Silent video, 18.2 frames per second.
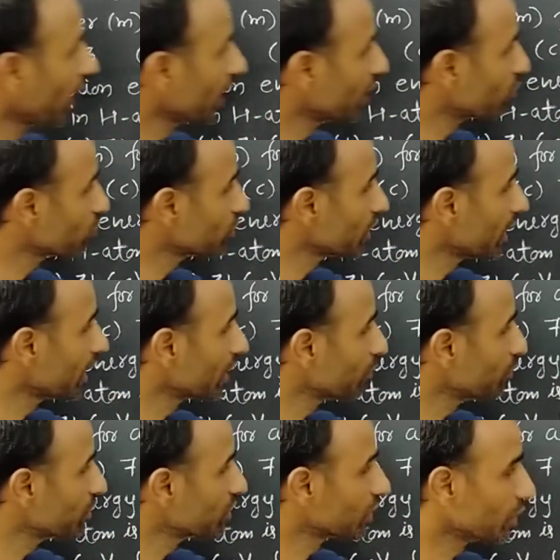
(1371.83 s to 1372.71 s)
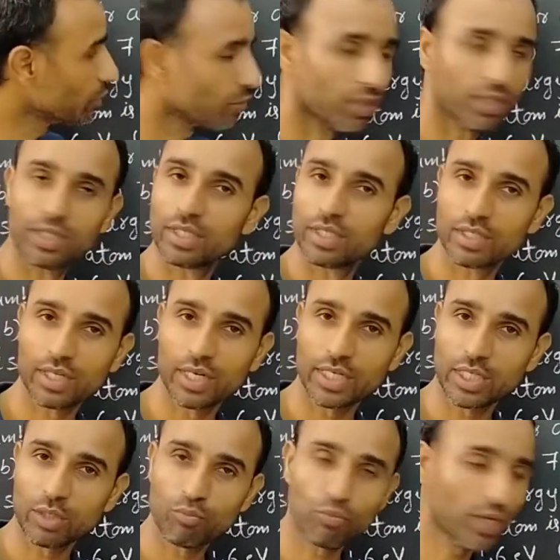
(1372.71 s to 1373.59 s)
hydrogen atom is given
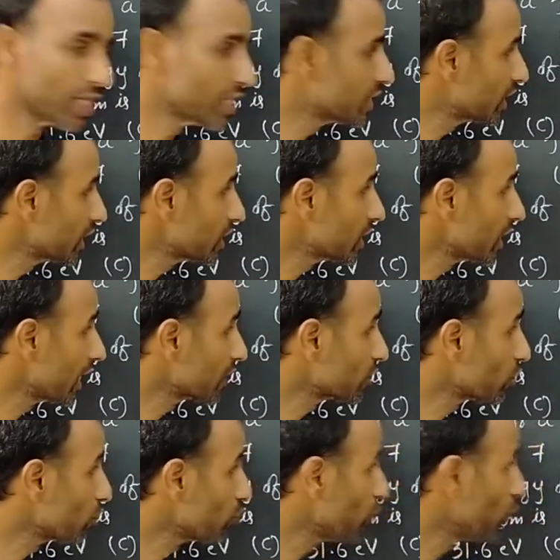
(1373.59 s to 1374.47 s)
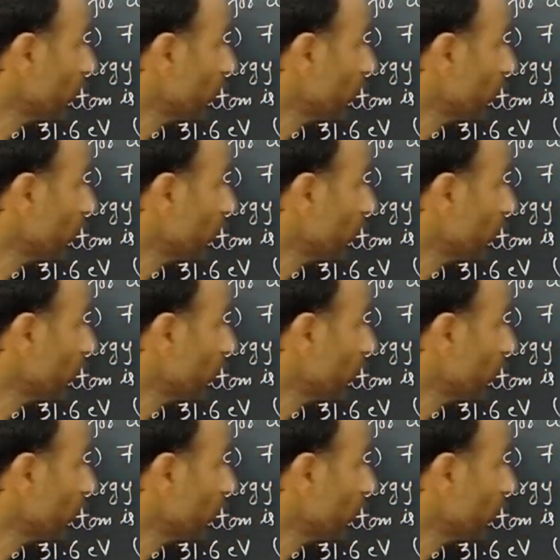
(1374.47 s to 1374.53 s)
13.6 electron